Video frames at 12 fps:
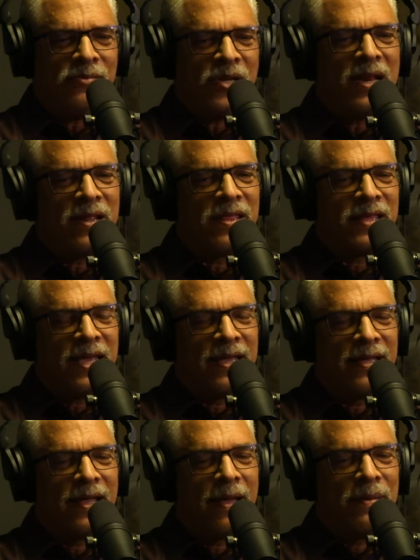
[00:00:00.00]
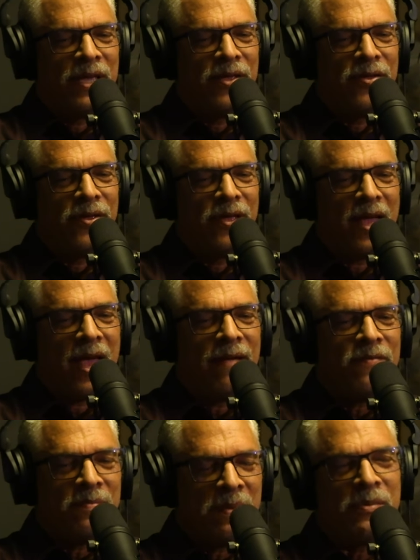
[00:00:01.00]
I'm trying to think. I mean,
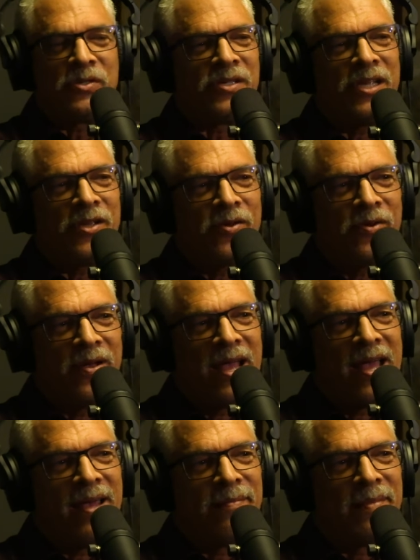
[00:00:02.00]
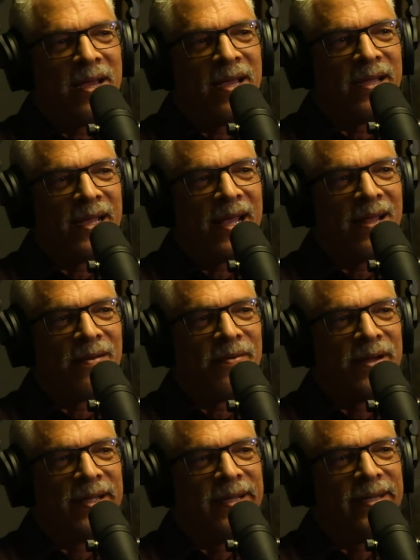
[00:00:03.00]
I remember seeing you at my
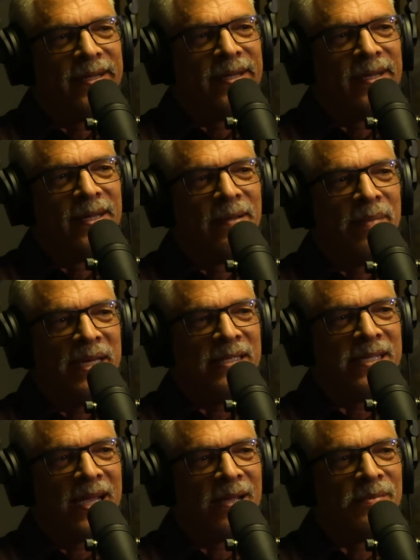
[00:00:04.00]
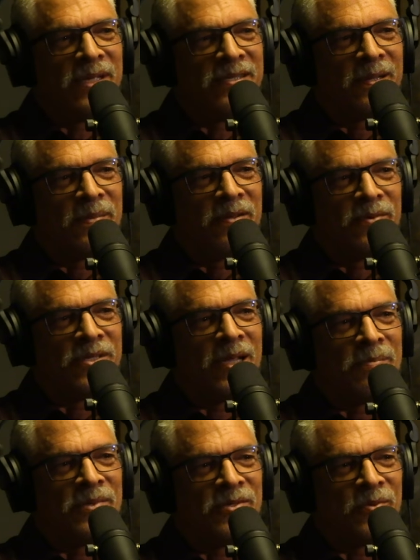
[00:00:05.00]
gallery many times at some of the
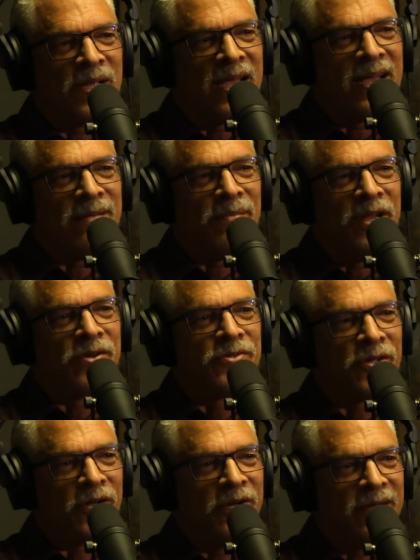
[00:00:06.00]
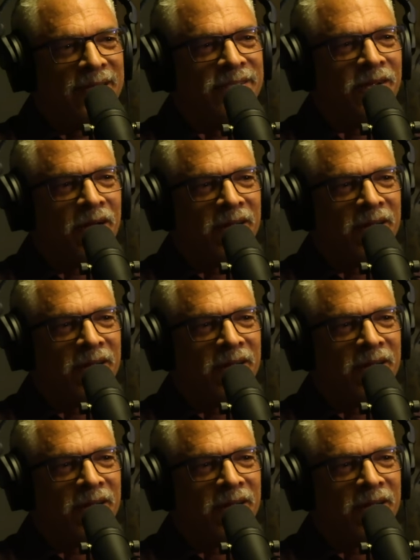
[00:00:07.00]
receptions we had years ago. I